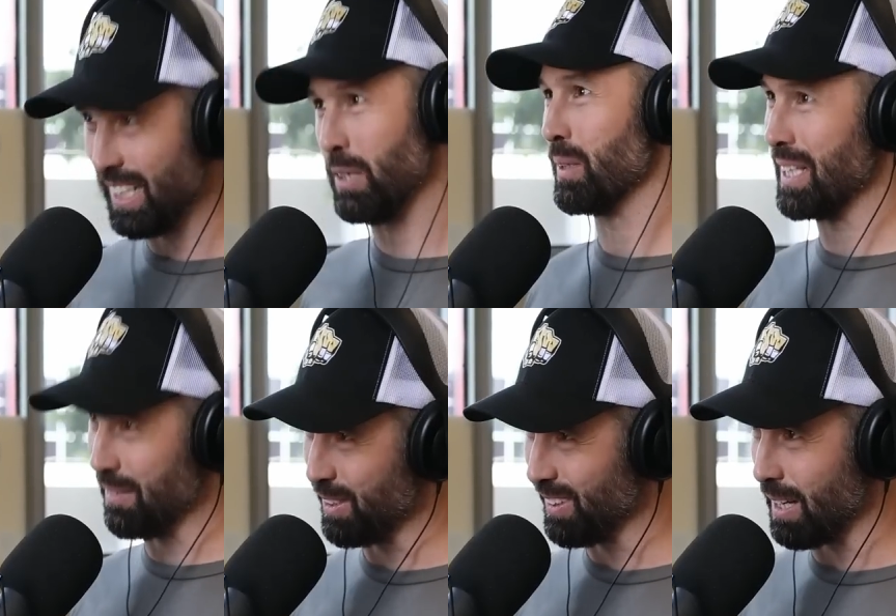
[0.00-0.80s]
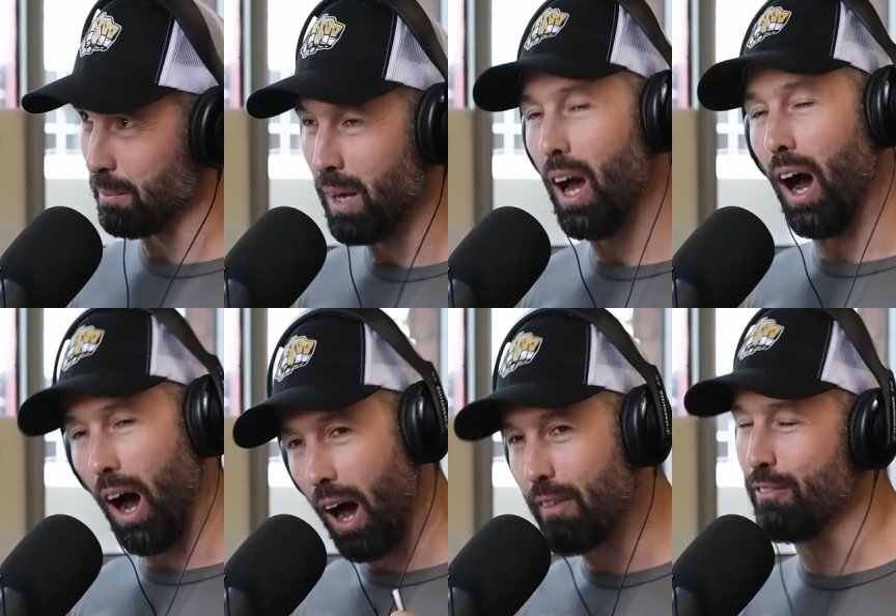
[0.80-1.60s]
that you would give it all up?
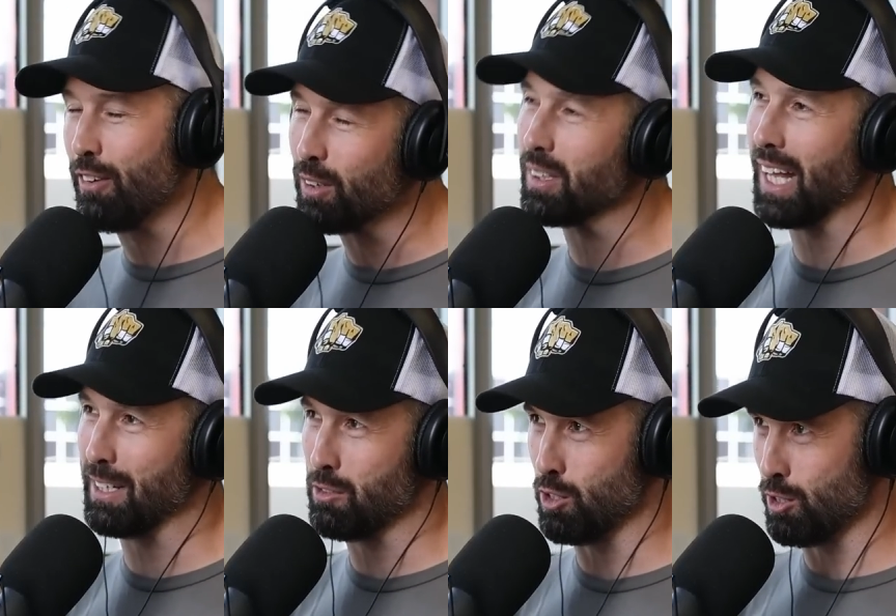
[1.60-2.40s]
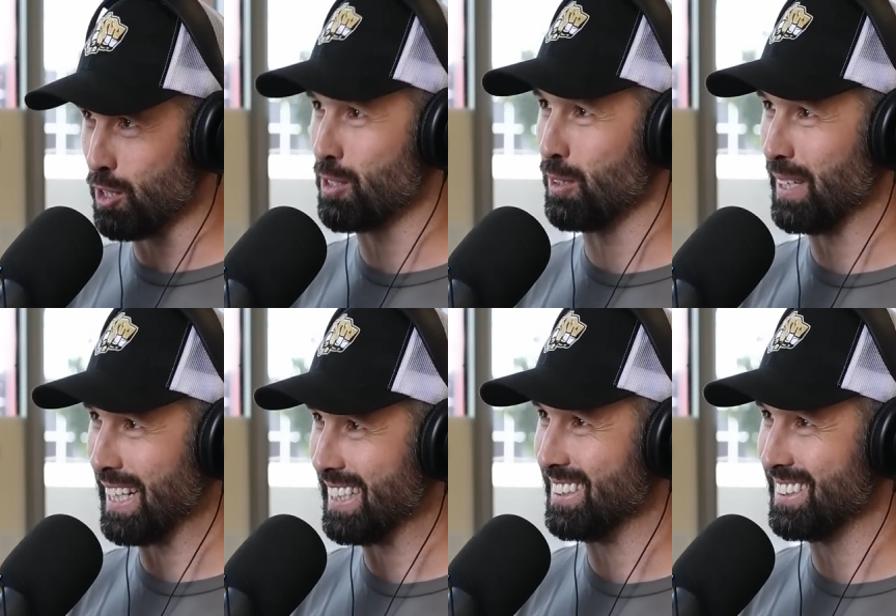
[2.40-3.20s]
I feel like jiu-jitsu
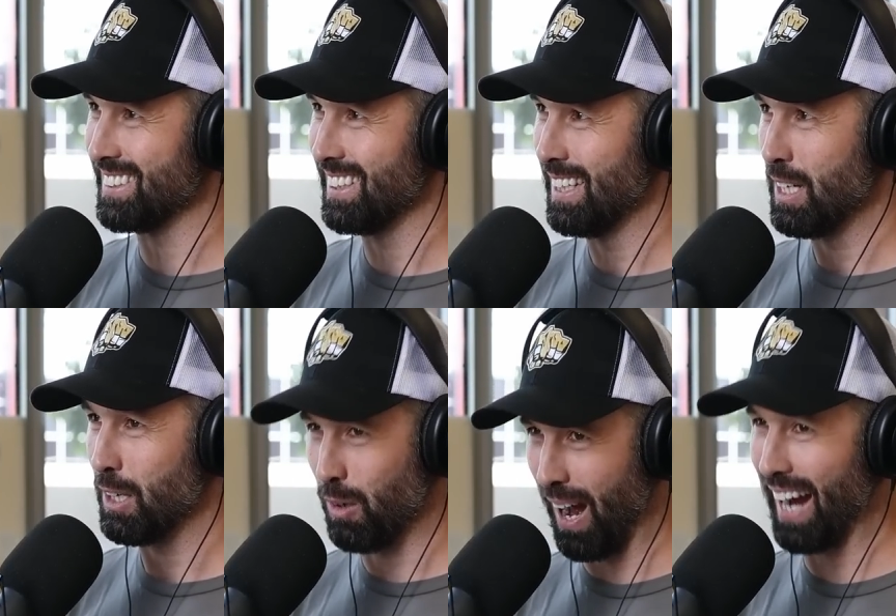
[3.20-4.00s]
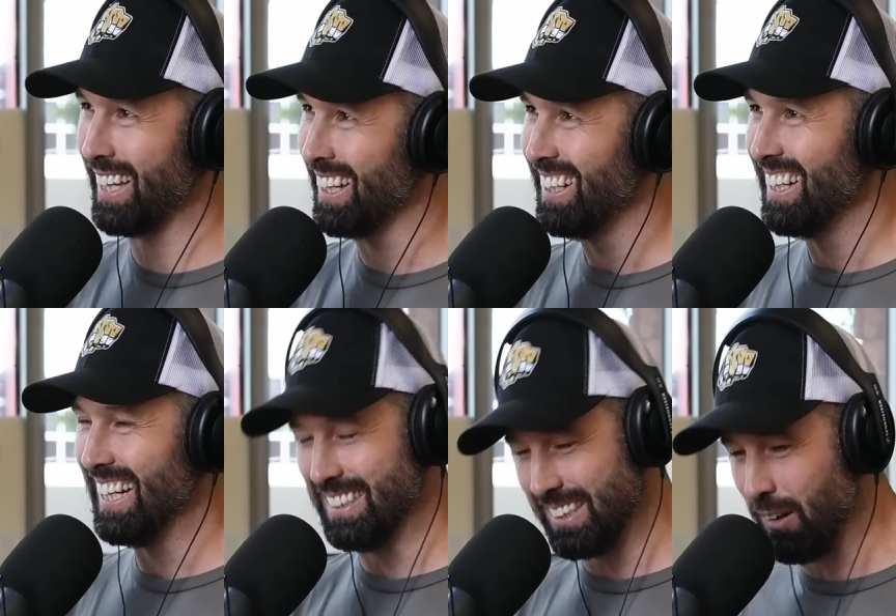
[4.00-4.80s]
is crack.
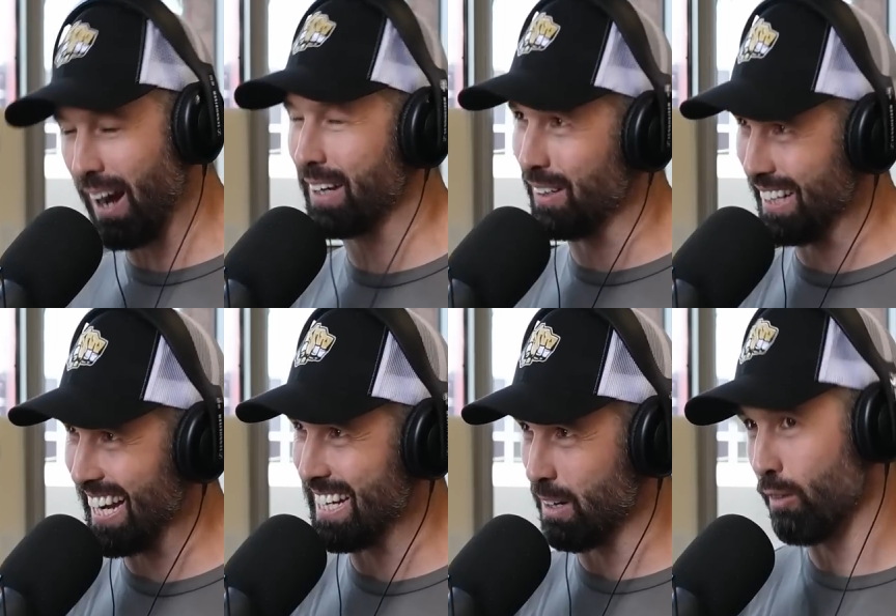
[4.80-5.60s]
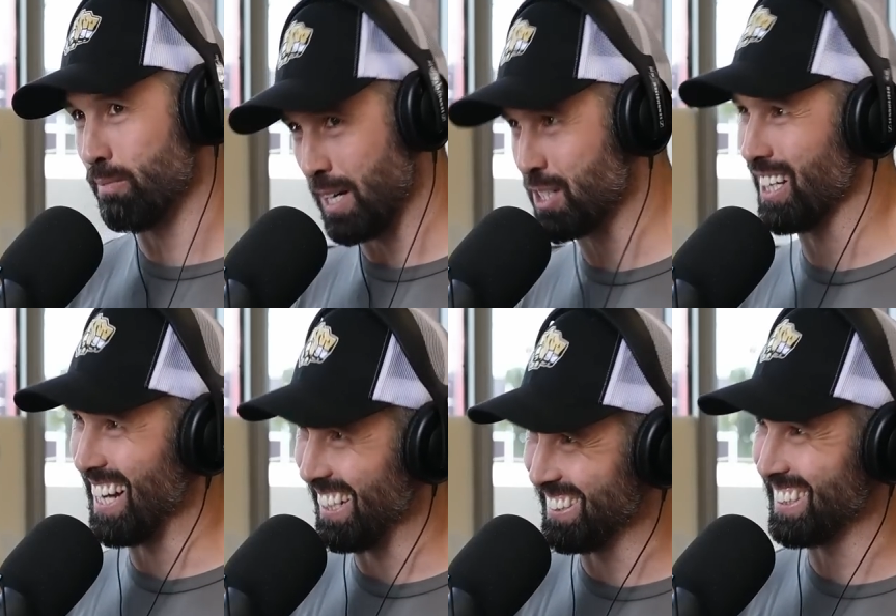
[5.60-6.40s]
Is the crack cocaine of martial
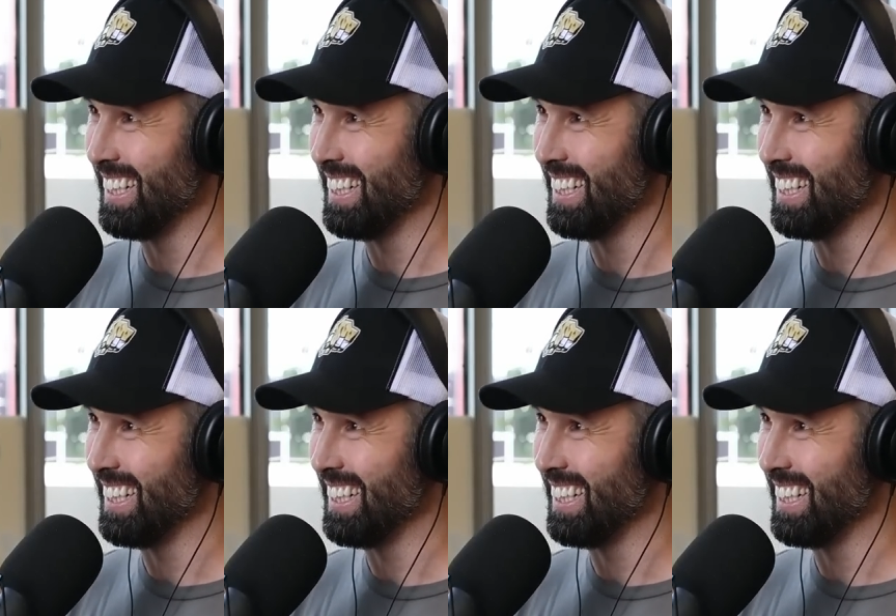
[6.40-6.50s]
arts.